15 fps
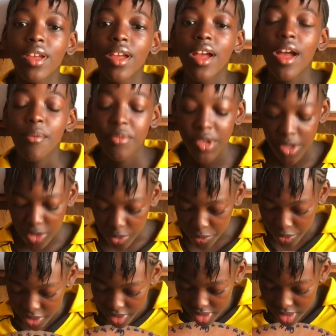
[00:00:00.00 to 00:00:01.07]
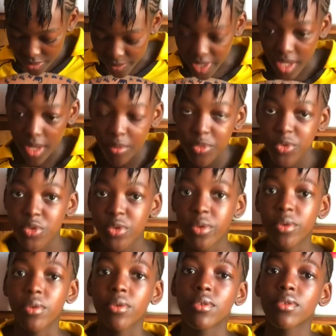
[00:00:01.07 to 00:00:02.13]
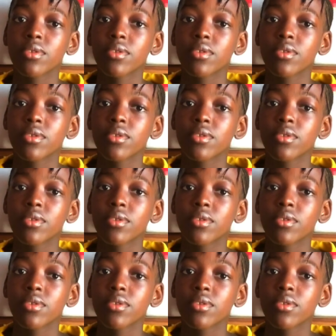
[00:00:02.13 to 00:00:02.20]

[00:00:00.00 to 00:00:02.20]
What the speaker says: I'm here to present my chemistry clock.